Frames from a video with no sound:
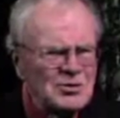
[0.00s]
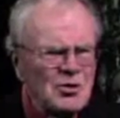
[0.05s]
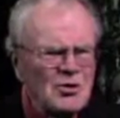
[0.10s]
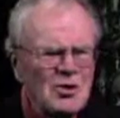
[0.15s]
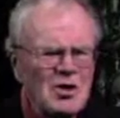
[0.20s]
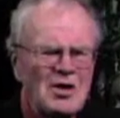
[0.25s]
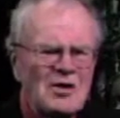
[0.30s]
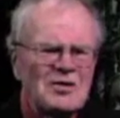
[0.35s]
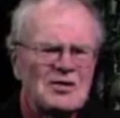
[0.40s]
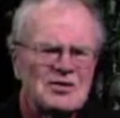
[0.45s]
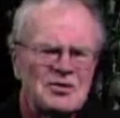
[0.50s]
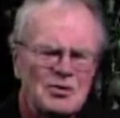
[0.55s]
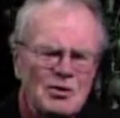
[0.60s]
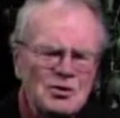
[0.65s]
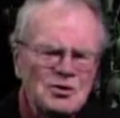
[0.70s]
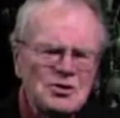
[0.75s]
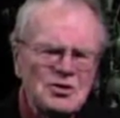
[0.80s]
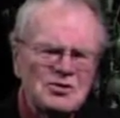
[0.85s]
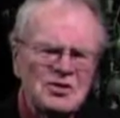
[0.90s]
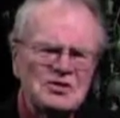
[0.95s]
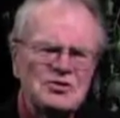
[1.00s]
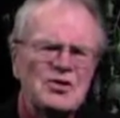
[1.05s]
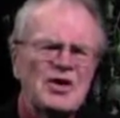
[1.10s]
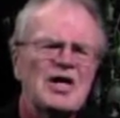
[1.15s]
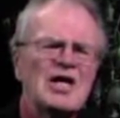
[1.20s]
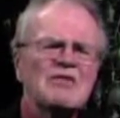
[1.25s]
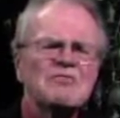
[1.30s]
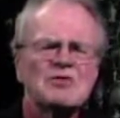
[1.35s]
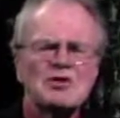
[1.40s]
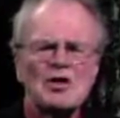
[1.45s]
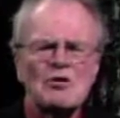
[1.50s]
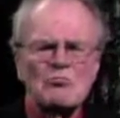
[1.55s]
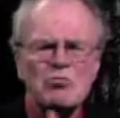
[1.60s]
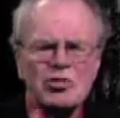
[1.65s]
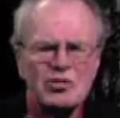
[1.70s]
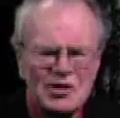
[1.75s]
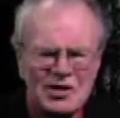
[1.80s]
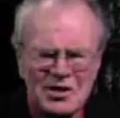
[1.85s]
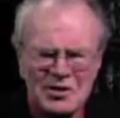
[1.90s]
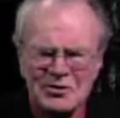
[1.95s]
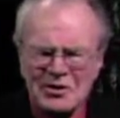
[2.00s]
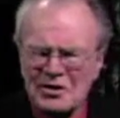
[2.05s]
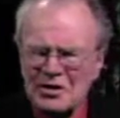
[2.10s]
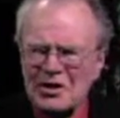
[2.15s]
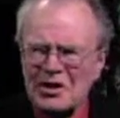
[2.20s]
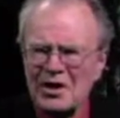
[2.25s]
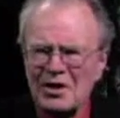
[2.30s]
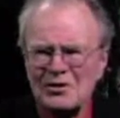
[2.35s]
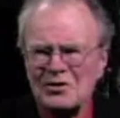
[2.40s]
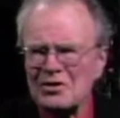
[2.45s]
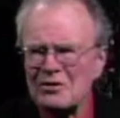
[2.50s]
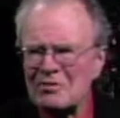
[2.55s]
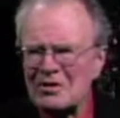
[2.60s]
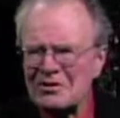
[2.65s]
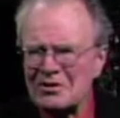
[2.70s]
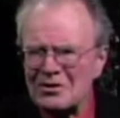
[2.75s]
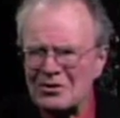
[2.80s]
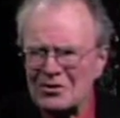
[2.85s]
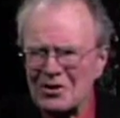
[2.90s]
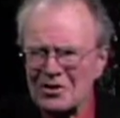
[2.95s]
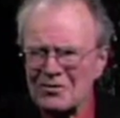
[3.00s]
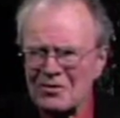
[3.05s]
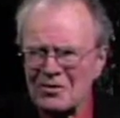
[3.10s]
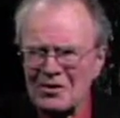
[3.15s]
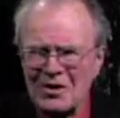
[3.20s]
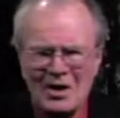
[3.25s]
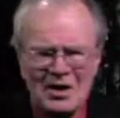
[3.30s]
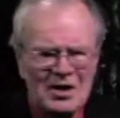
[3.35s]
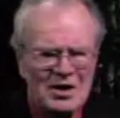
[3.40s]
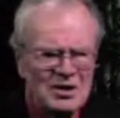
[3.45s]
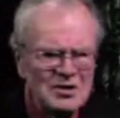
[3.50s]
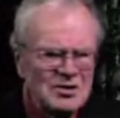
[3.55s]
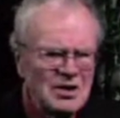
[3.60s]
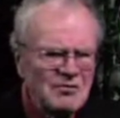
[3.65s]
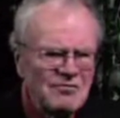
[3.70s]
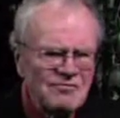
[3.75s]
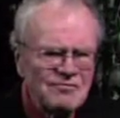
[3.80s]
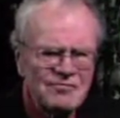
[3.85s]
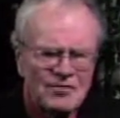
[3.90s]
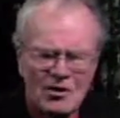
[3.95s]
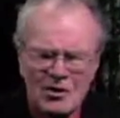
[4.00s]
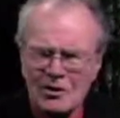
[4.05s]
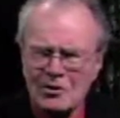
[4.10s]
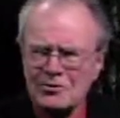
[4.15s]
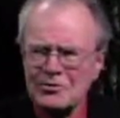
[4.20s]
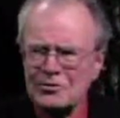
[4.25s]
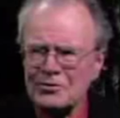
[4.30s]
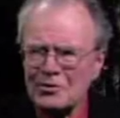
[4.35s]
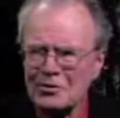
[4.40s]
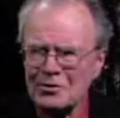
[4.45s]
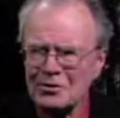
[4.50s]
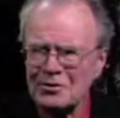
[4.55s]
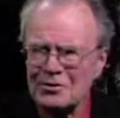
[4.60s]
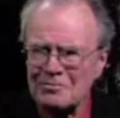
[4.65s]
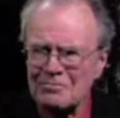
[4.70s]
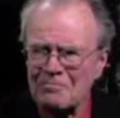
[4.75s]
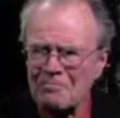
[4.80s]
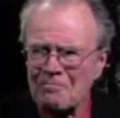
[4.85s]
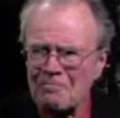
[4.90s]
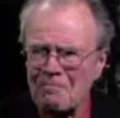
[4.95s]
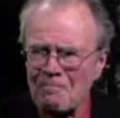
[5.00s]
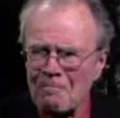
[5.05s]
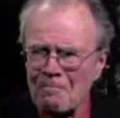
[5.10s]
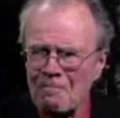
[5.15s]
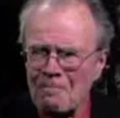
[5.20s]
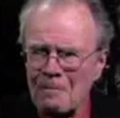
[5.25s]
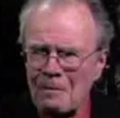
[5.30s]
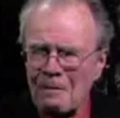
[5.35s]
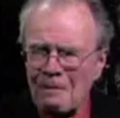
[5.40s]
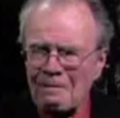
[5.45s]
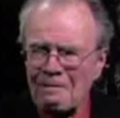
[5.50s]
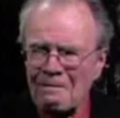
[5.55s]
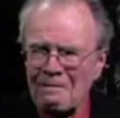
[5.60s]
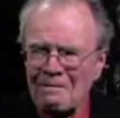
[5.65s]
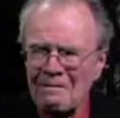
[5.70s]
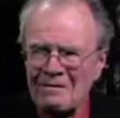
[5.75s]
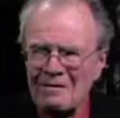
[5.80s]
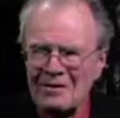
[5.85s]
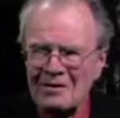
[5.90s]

so this notion that you have to complete your education to be successful is a false notion. Mm-hmm. Mm-hmm.